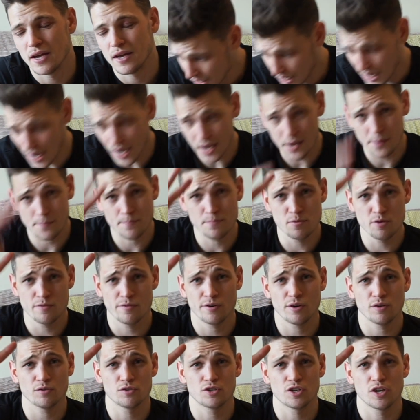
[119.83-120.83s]
Okay, moving
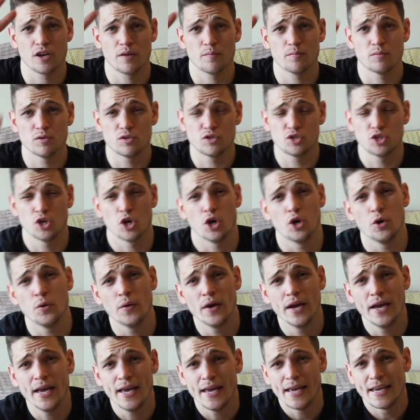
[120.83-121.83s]
on to number
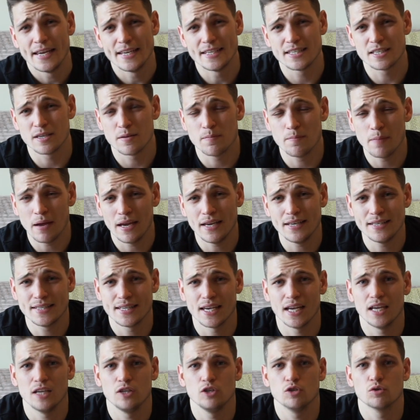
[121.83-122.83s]
two is to
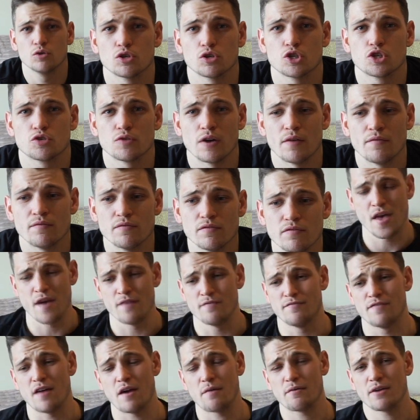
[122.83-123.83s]
maintain strength. A
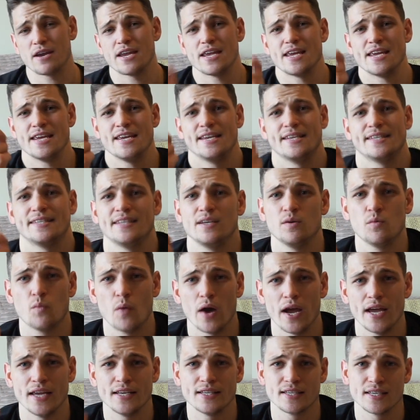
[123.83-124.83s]
very easy
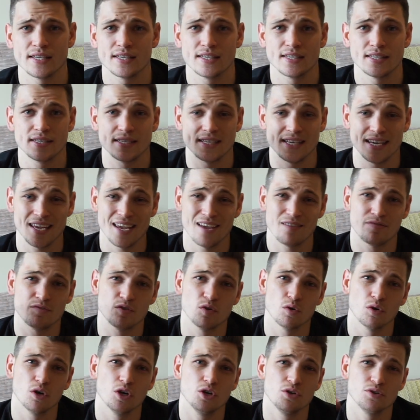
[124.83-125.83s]
way to see if
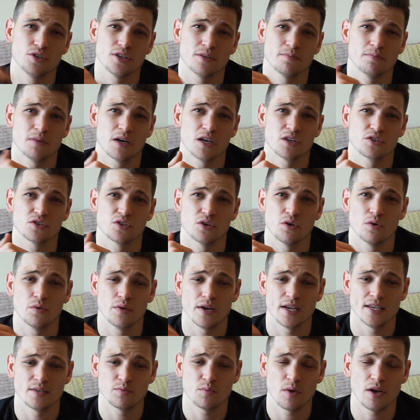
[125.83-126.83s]
you're losing muscle
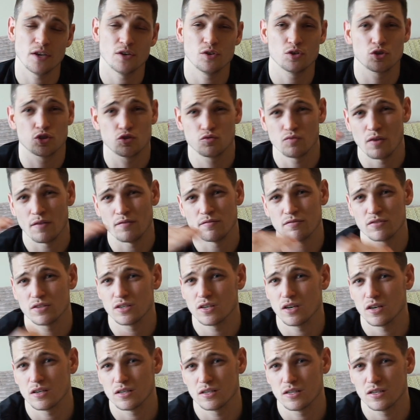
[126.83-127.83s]
is when your strength
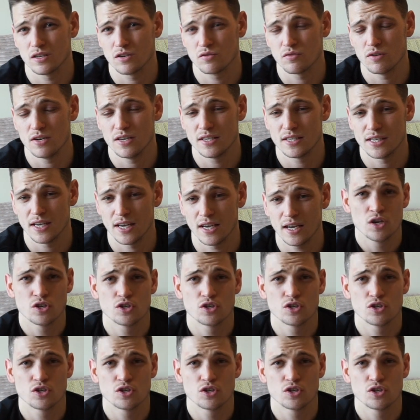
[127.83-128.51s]
starts decreasing.